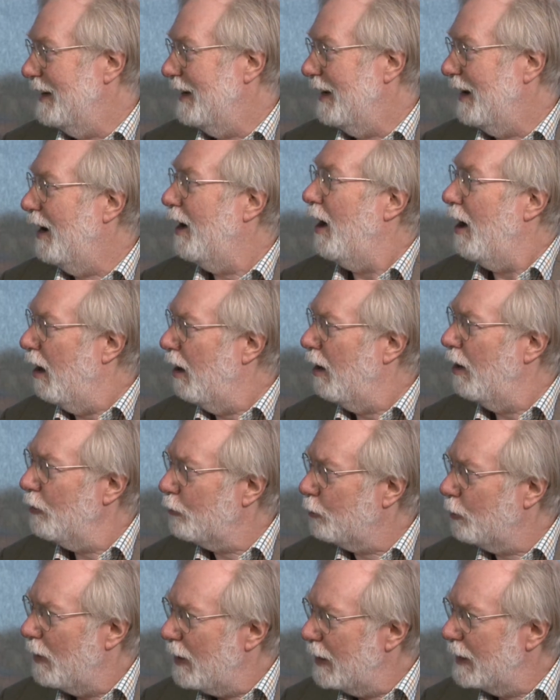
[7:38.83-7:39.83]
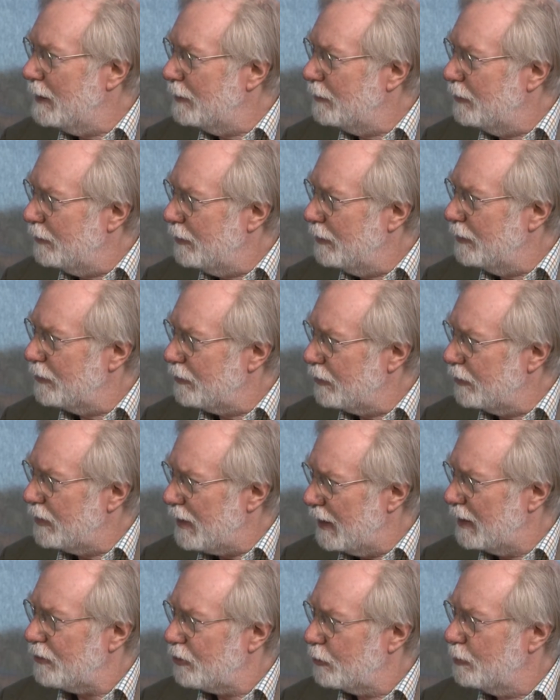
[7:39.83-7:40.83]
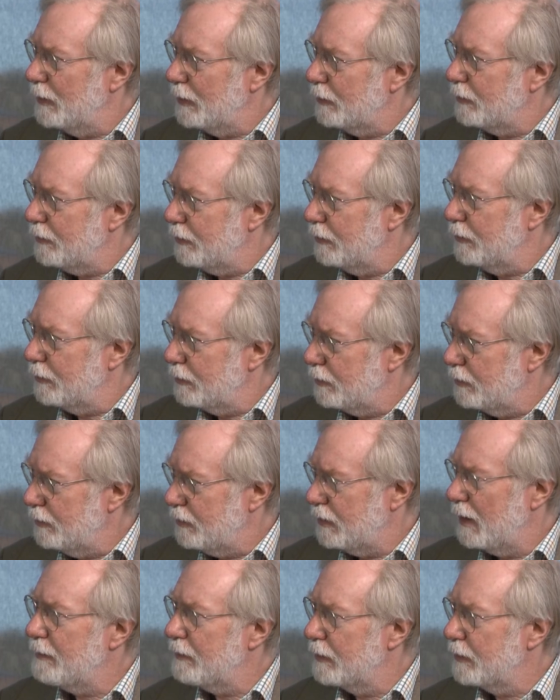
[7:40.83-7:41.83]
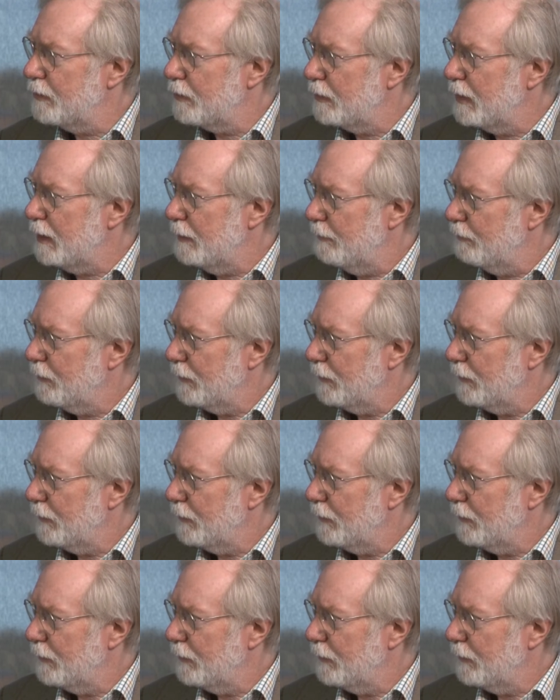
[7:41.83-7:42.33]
are hardwired to this attachment to territory.